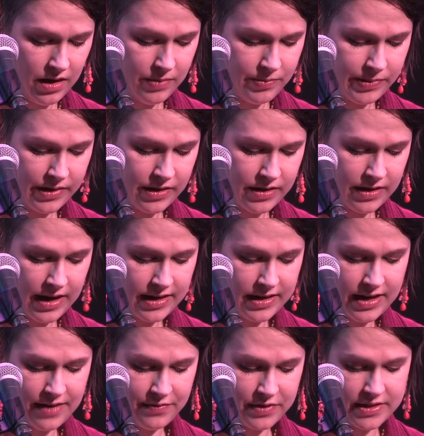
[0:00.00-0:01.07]
Bird had
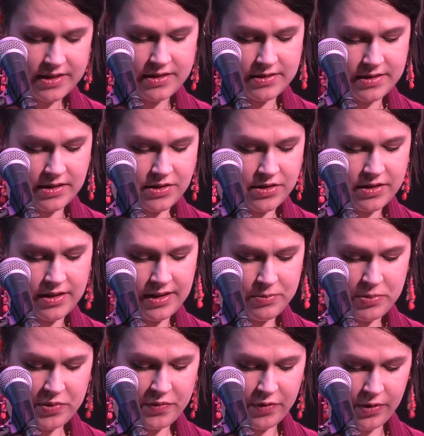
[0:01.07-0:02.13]
never seen such a thing
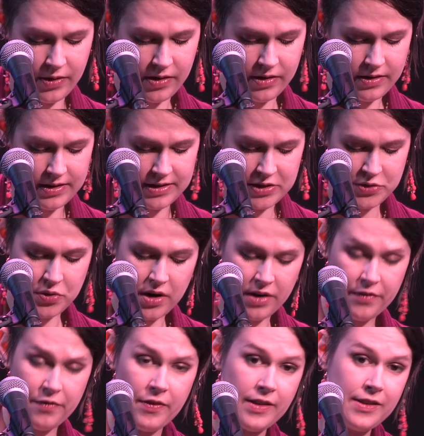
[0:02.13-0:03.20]
before, a strong
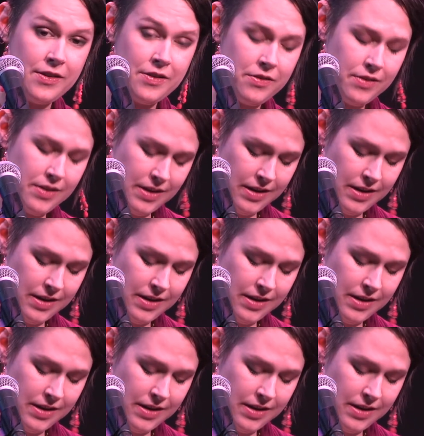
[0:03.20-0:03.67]
fellow